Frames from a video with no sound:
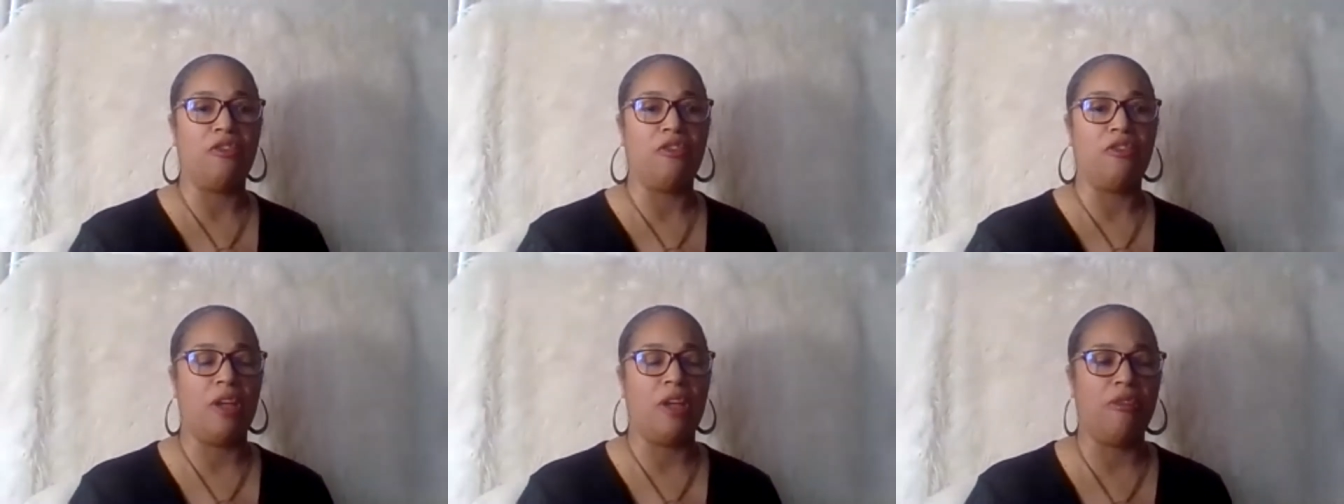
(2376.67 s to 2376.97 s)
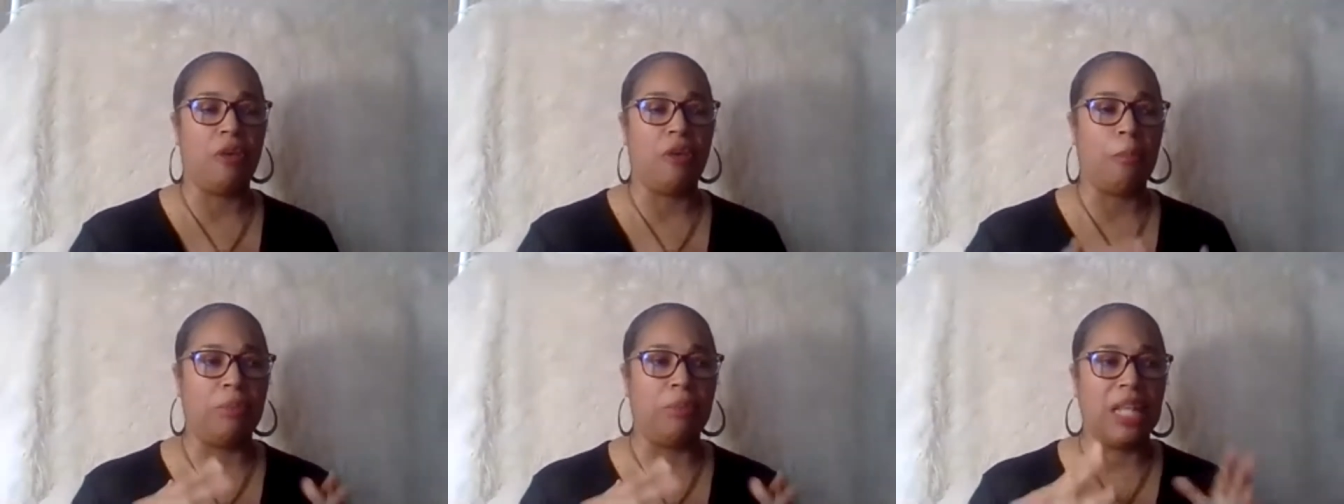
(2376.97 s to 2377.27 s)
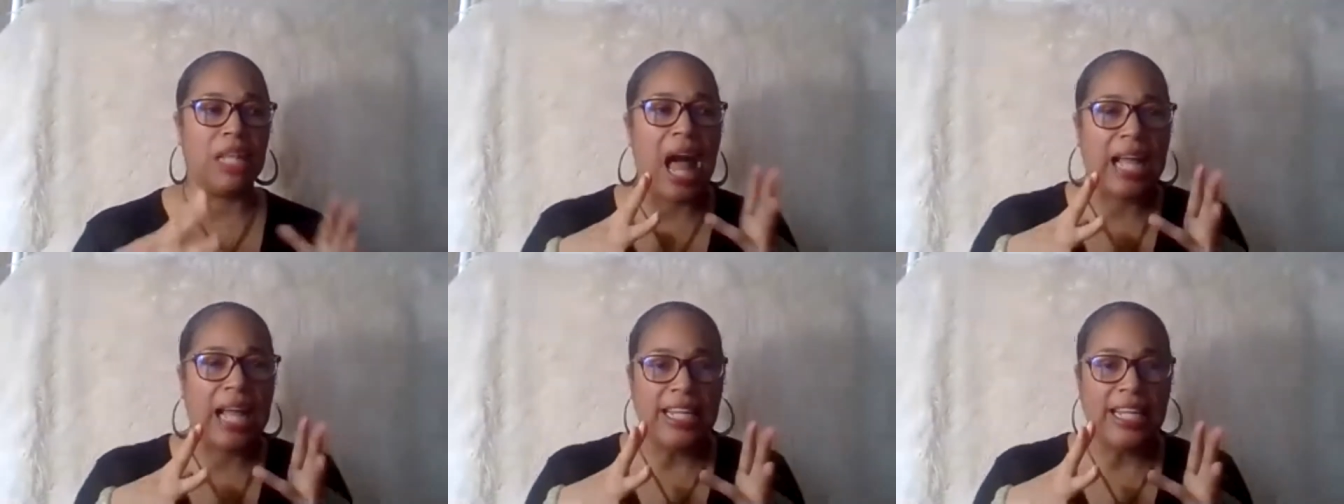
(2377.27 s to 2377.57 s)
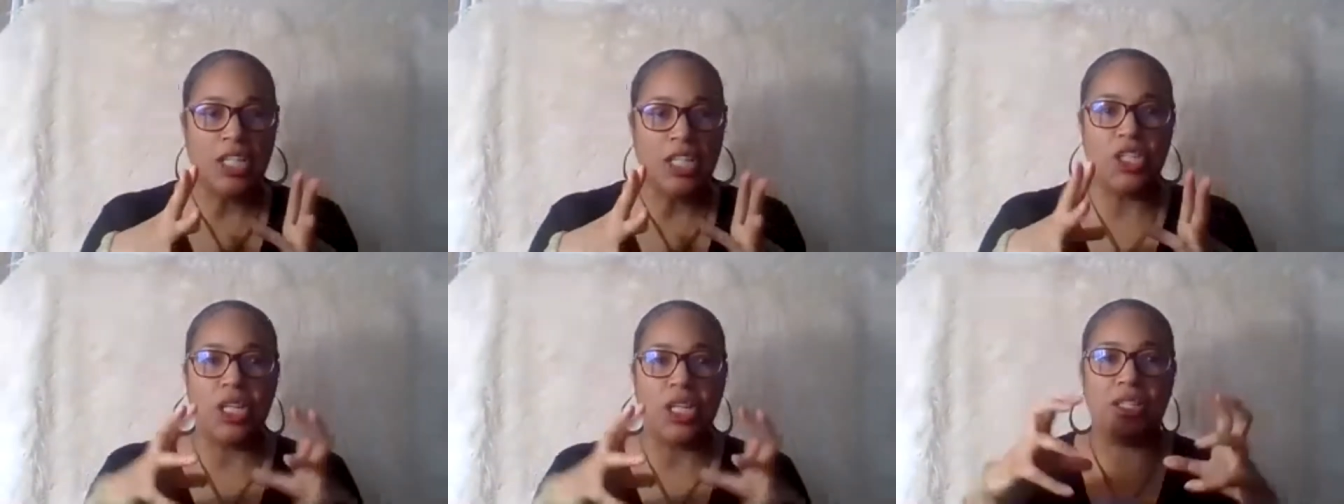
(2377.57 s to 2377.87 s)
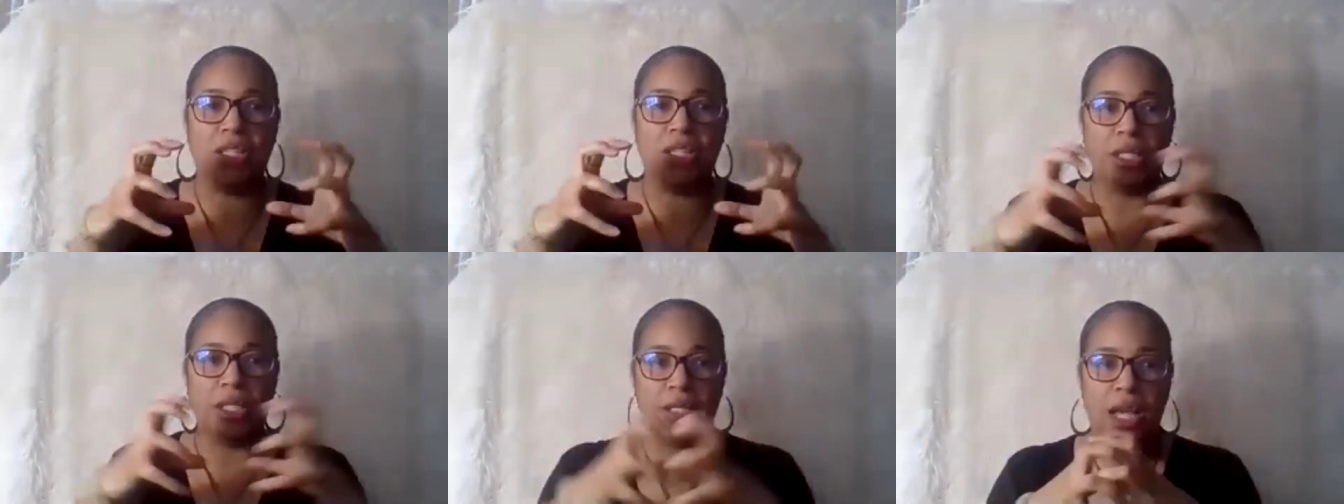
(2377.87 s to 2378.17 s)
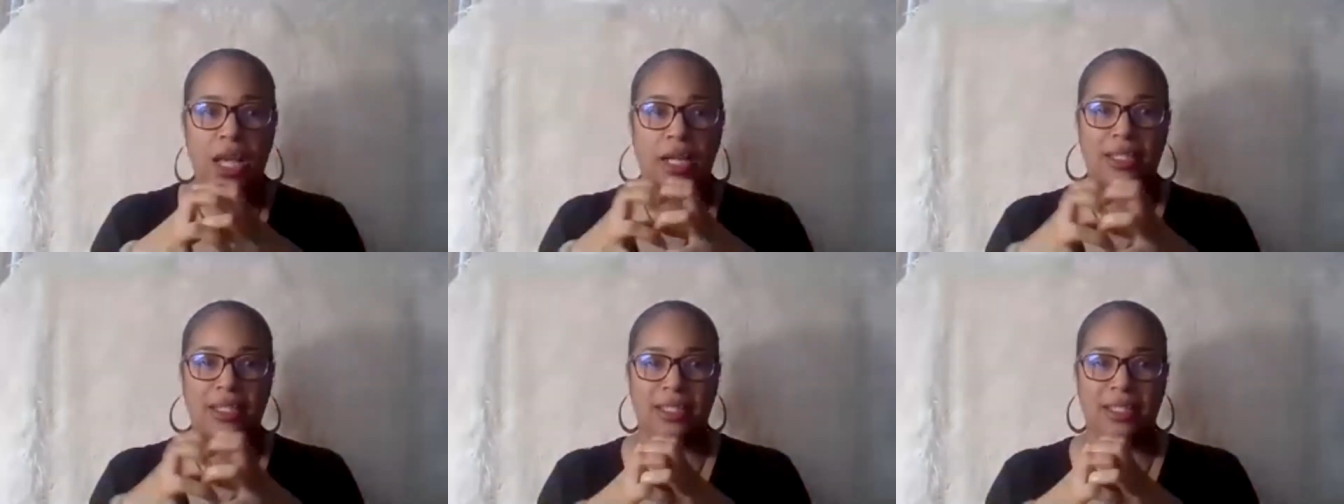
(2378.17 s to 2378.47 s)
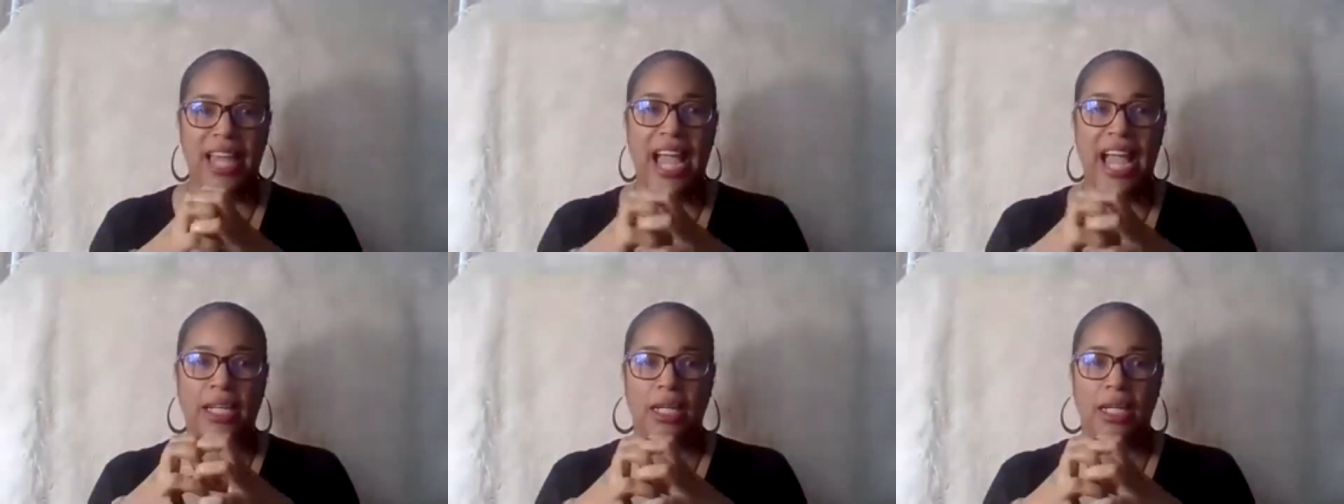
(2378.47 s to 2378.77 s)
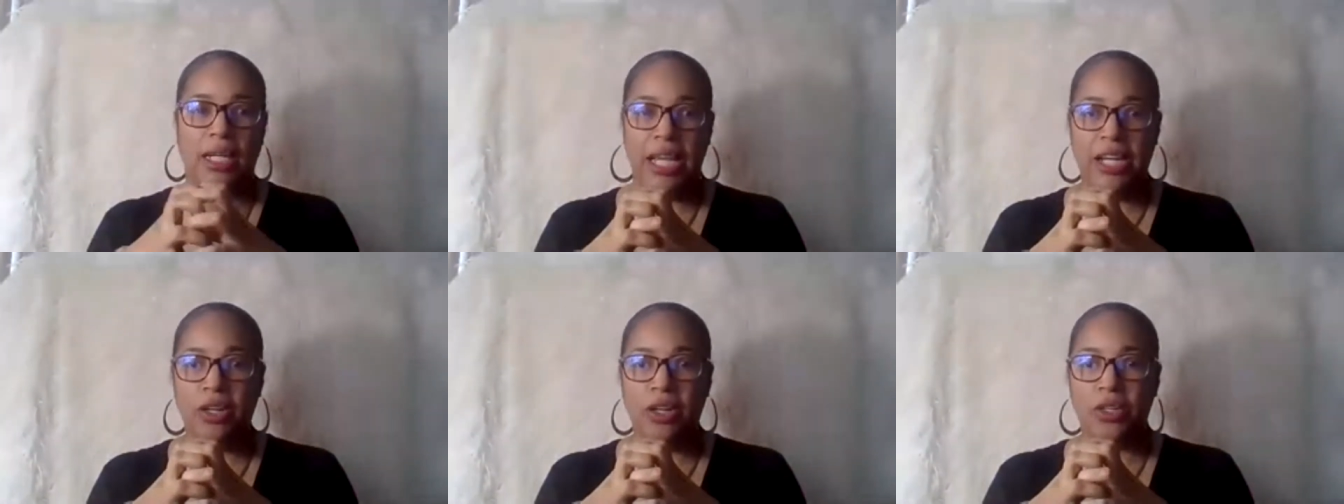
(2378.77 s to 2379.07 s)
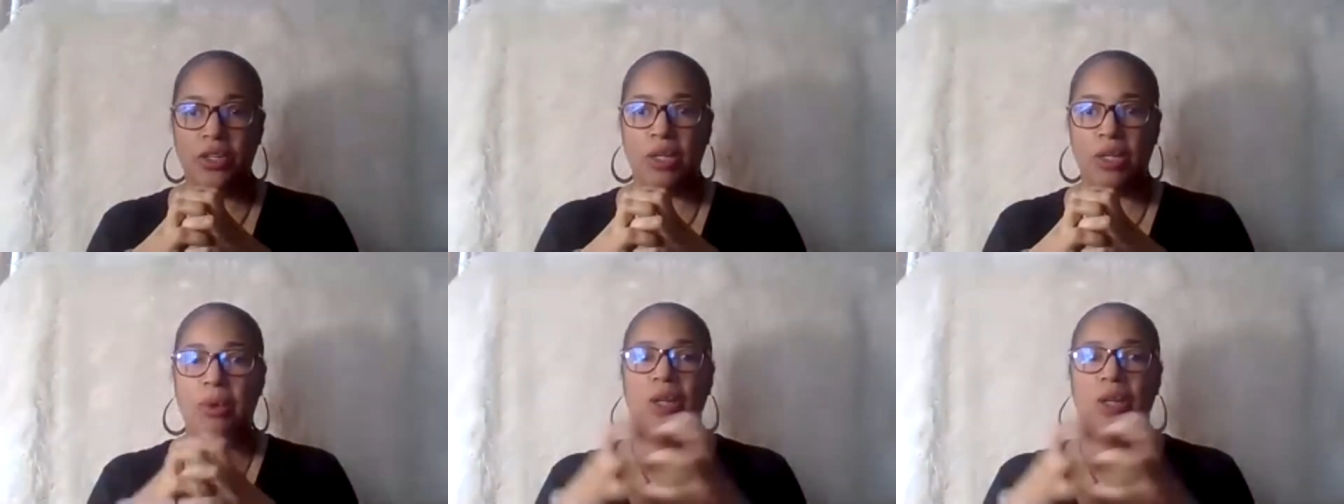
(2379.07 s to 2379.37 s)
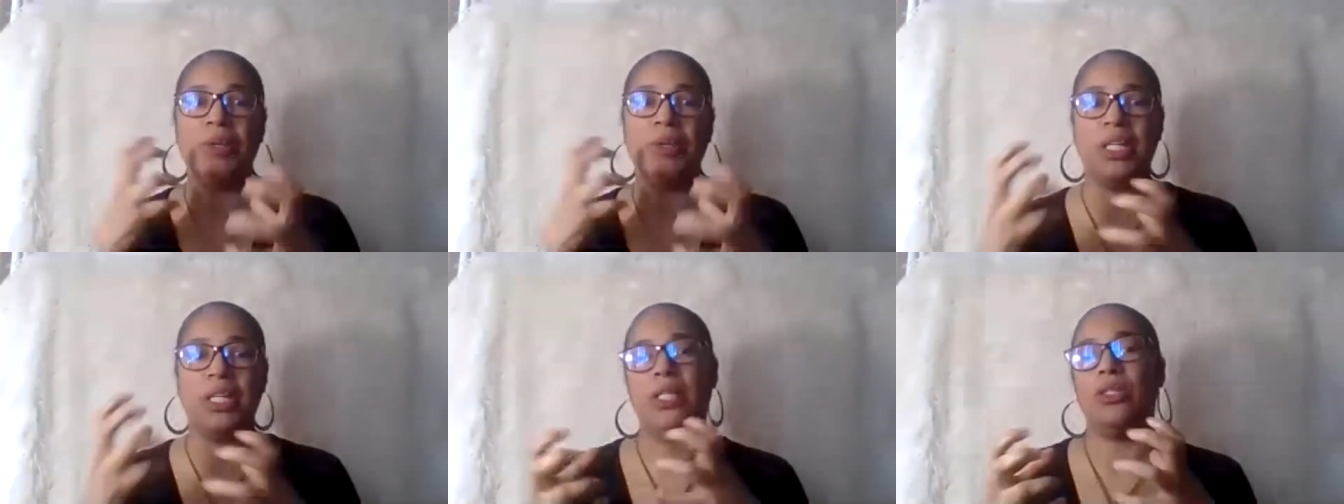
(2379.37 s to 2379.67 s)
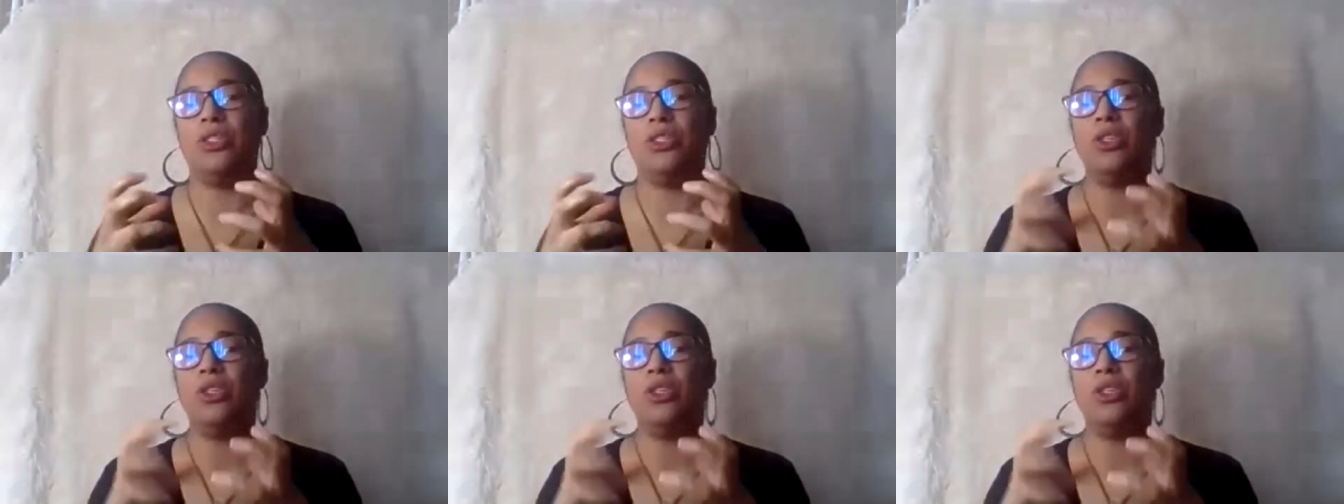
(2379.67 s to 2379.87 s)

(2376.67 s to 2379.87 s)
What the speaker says: If a blockage is stuck, stagnant energy, what do we need to do?